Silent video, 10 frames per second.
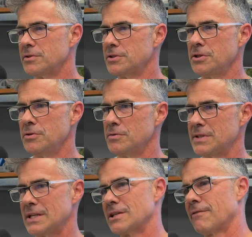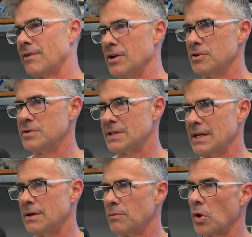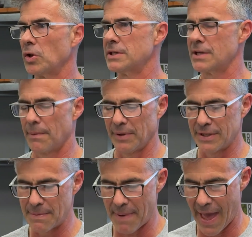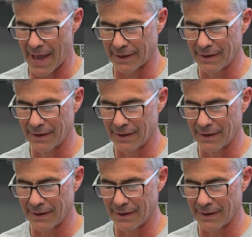2 new seats in the front, new seat, roll and tumble in the back.